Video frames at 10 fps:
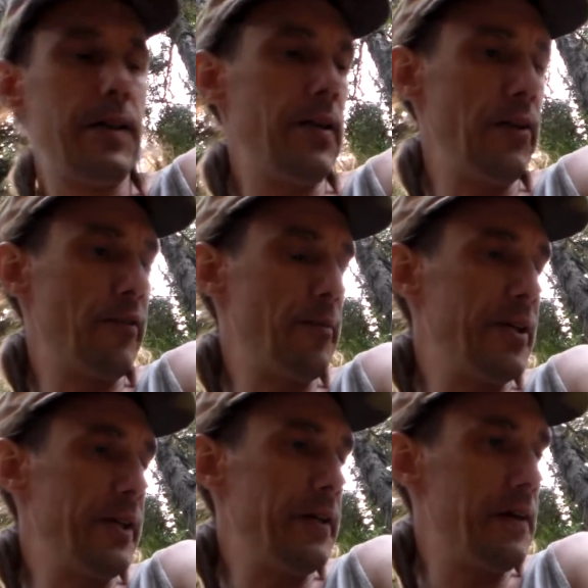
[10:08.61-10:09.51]
Well, hello
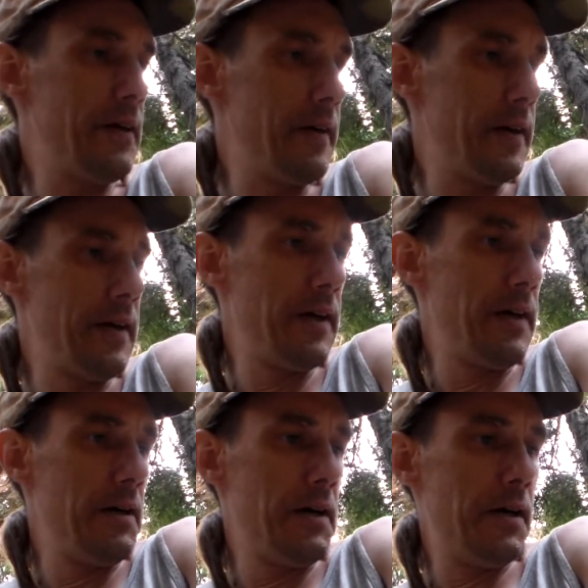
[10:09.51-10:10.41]
everybody.
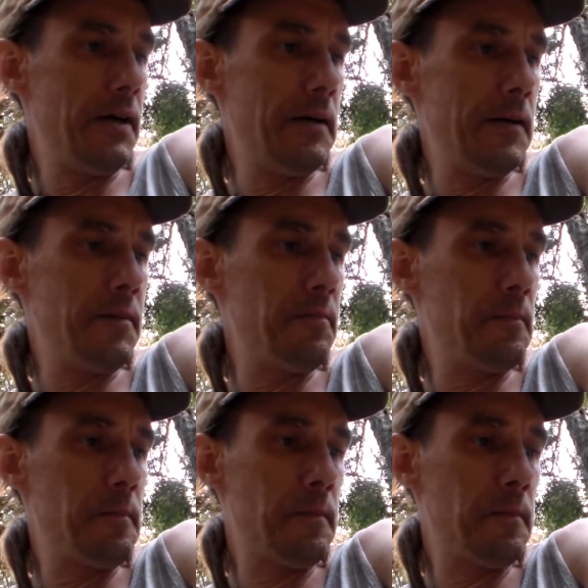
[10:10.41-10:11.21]
I